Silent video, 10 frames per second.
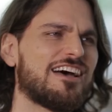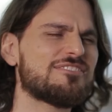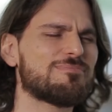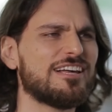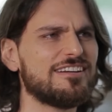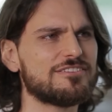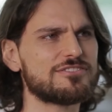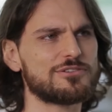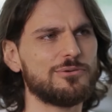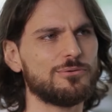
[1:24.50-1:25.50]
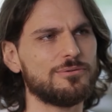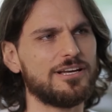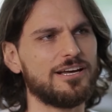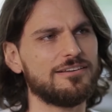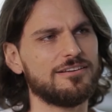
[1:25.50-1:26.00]
mm-hmm. played it at school. They
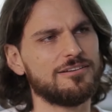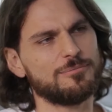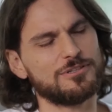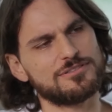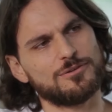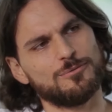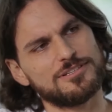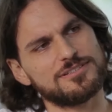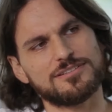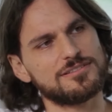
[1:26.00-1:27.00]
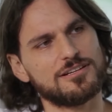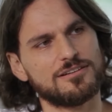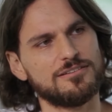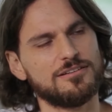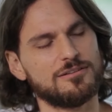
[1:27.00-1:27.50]
had yep. it at my school, but since then
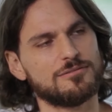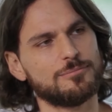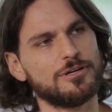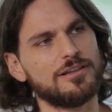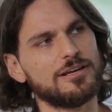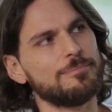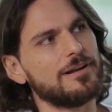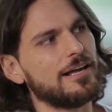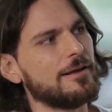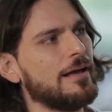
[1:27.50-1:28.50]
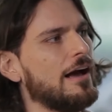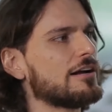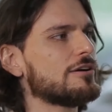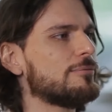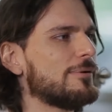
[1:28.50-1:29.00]
I didn't. But they play. I
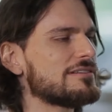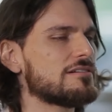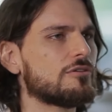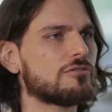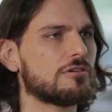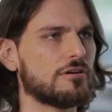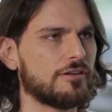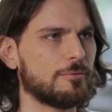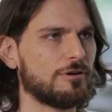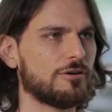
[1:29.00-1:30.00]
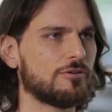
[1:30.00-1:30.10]
go to Barcelona a lot, and they play on the